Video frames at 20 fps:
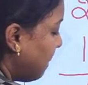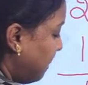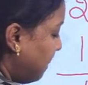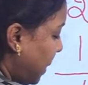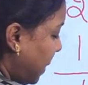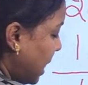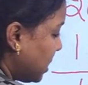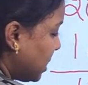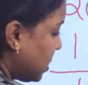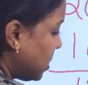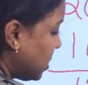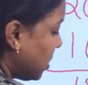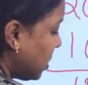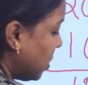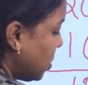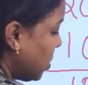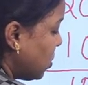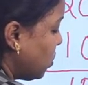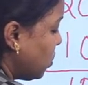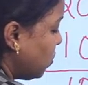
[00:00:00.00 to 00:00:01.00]
plus
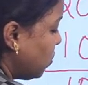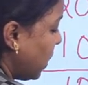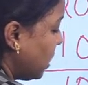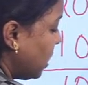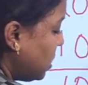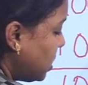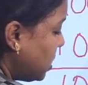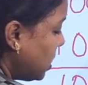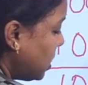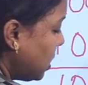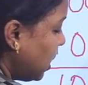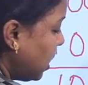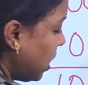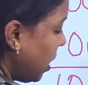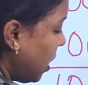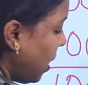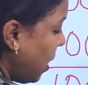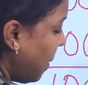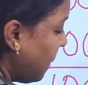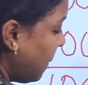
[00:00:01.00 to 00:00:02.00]
20
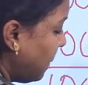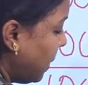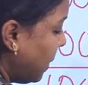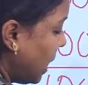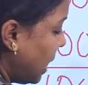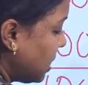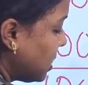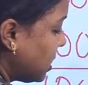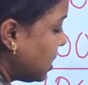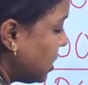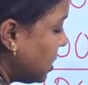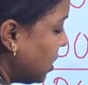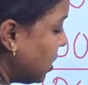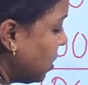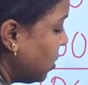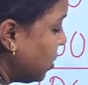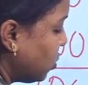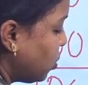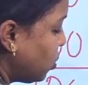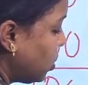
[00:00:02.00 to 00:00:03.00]
plus
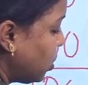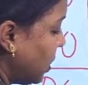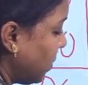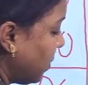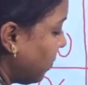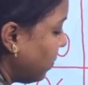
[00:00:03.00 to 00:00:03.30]
3.